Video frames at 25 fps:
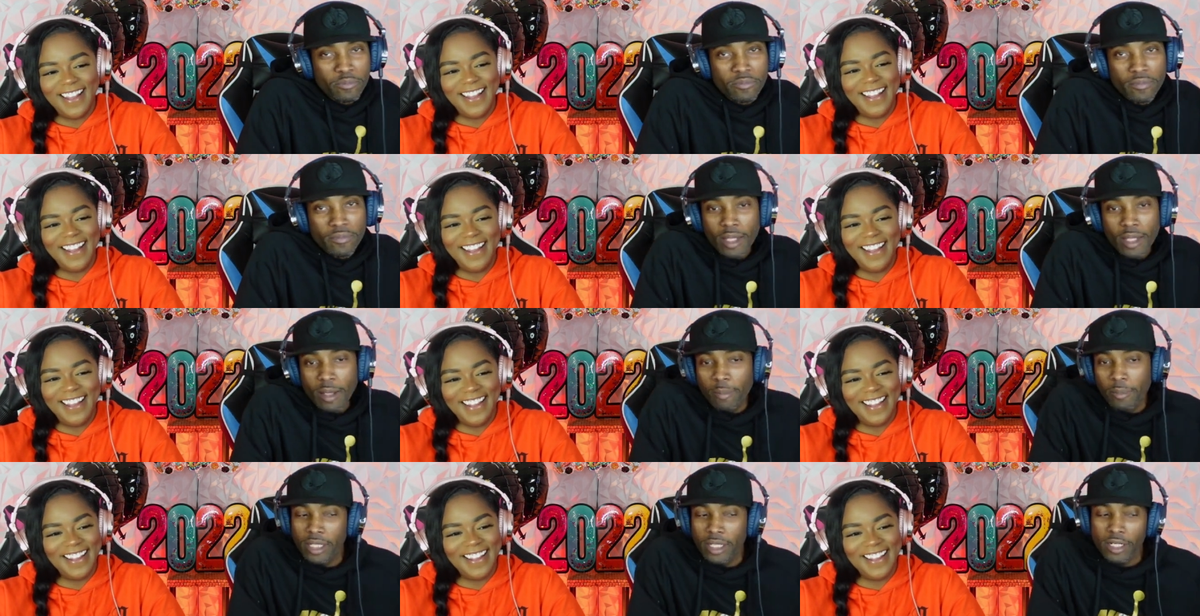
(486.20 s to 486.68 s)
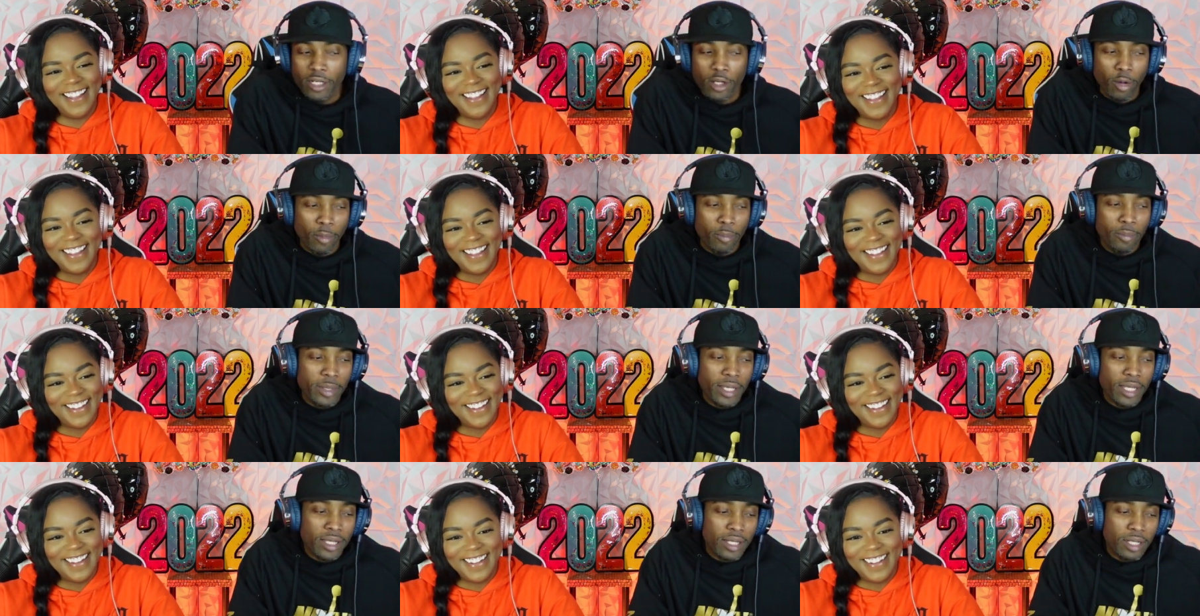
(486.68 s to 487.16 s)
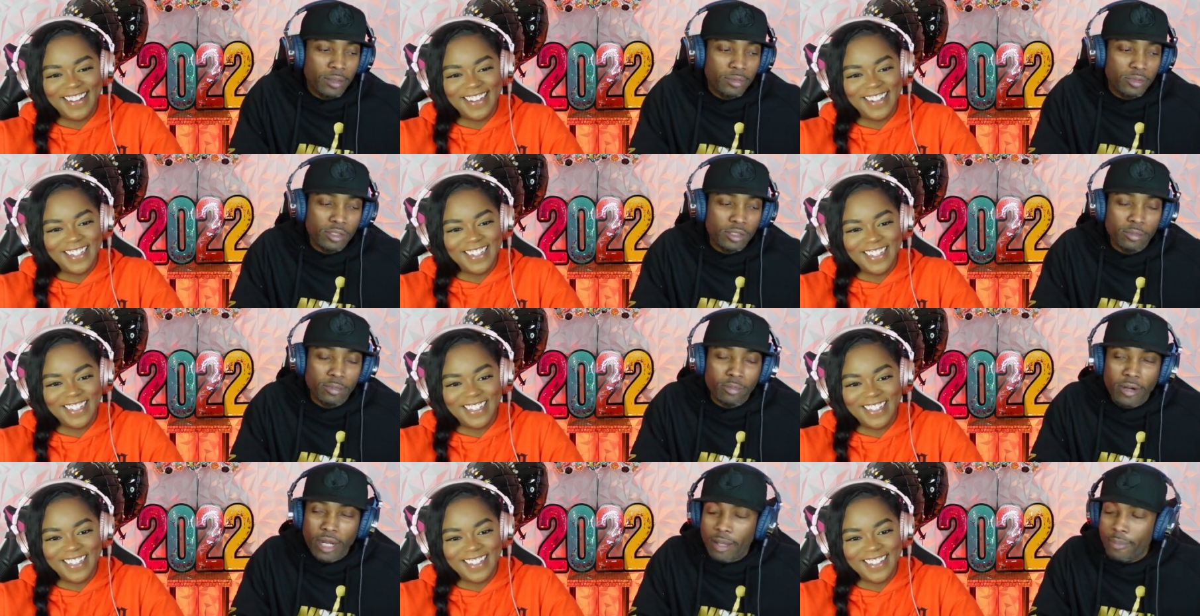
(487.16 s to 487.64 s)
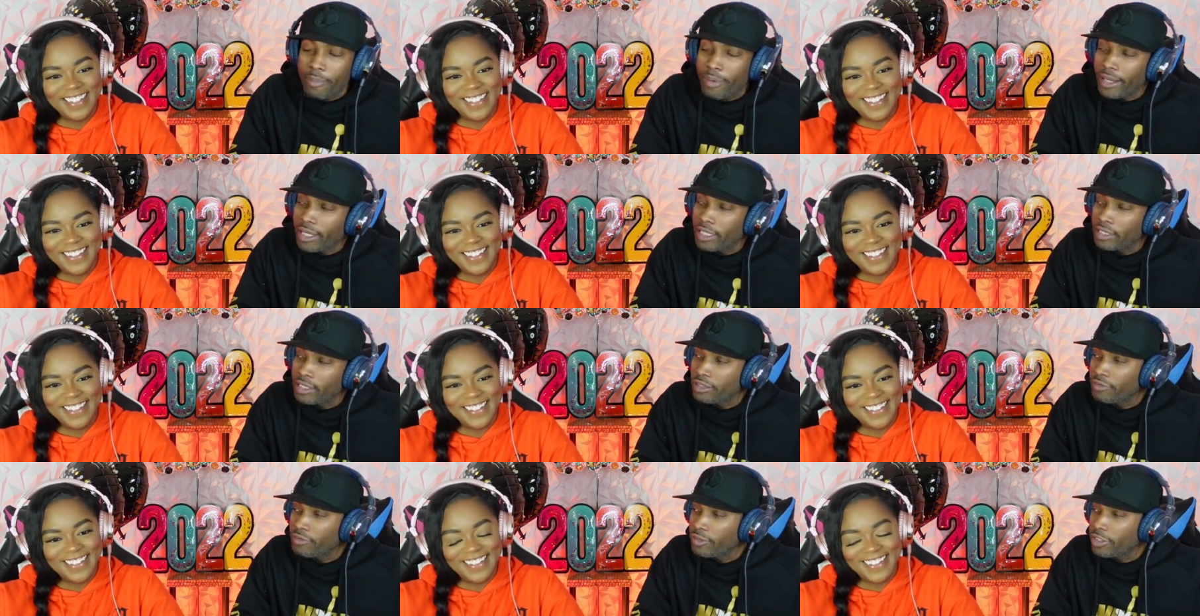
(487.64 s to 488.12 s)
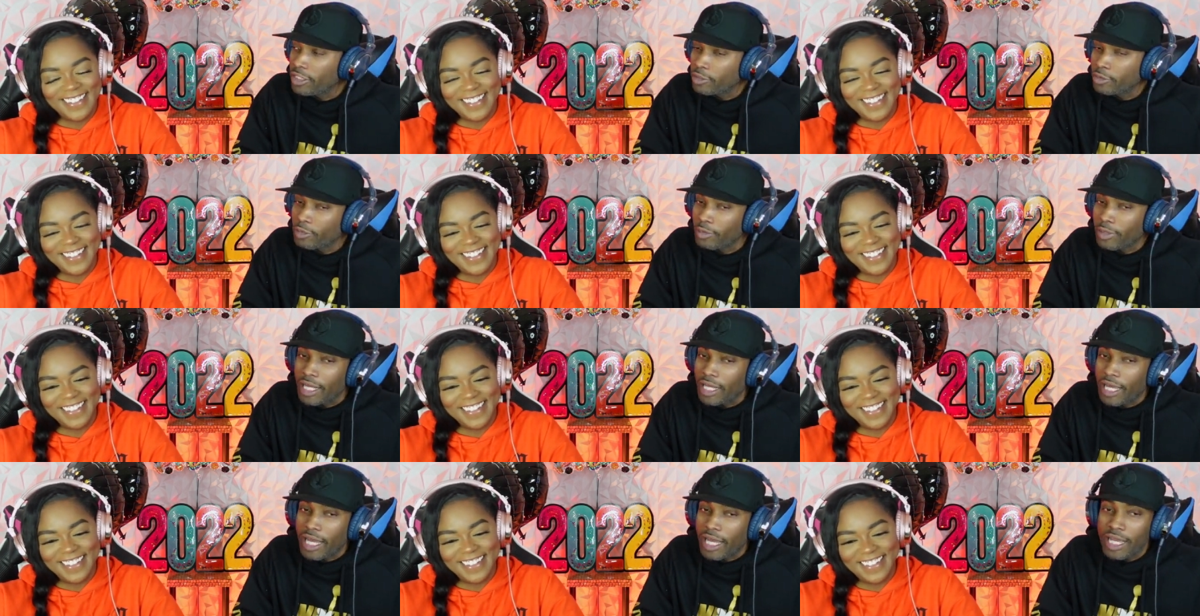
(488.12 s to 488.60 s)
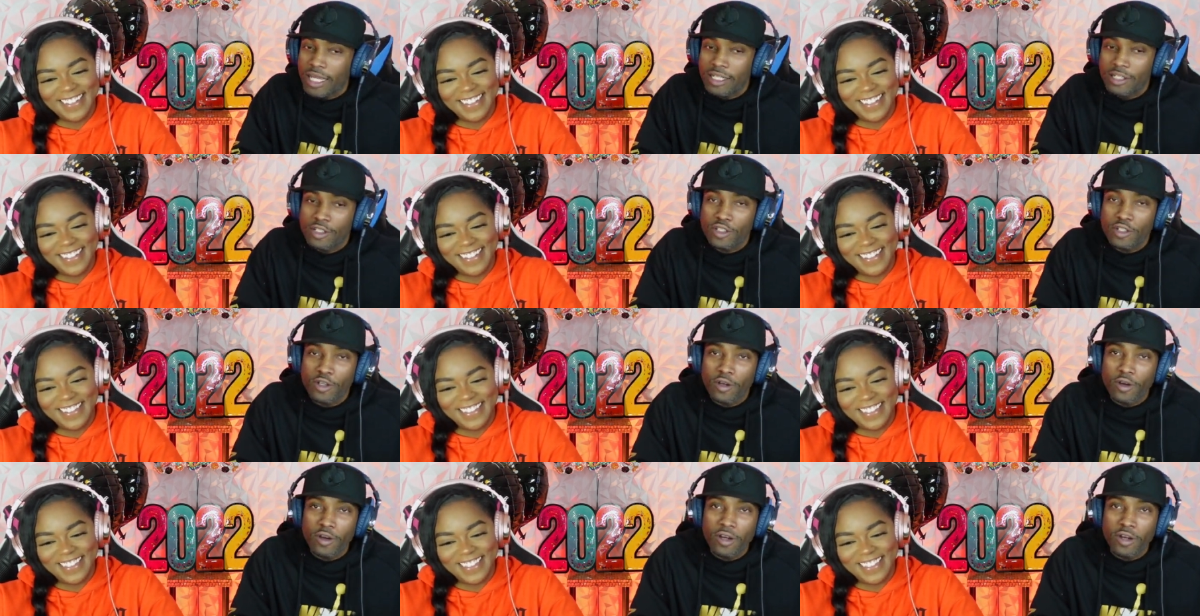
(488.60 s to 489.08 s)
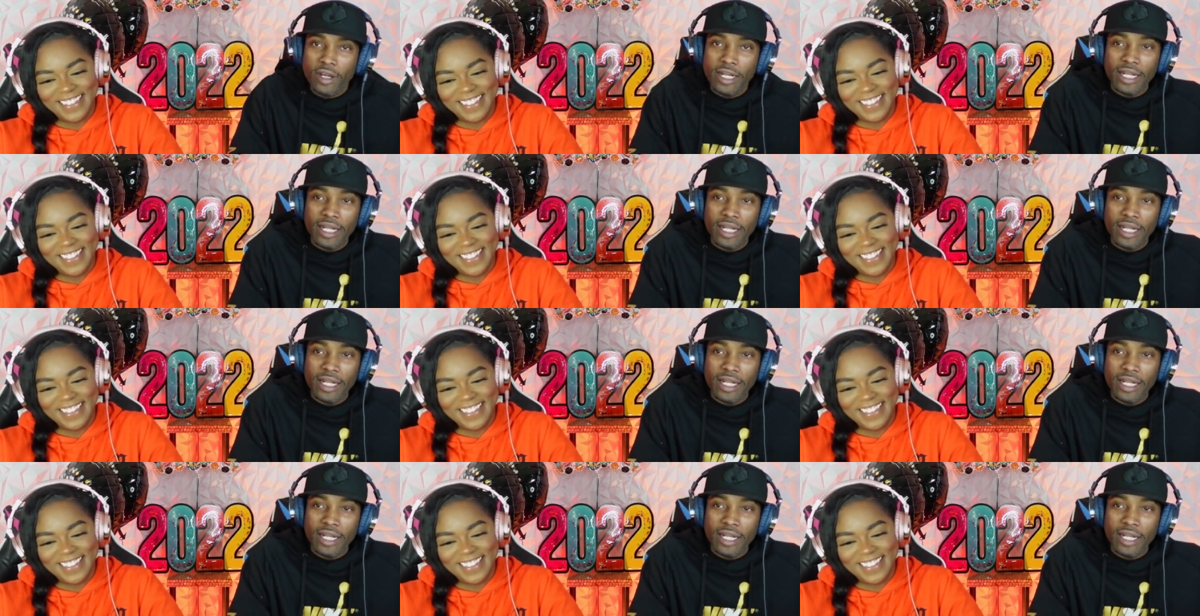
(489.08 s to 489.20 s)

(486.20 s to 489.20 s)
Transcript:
Speaker 1: but no, big ups to Brad Paisley for this one. I enjoyed it.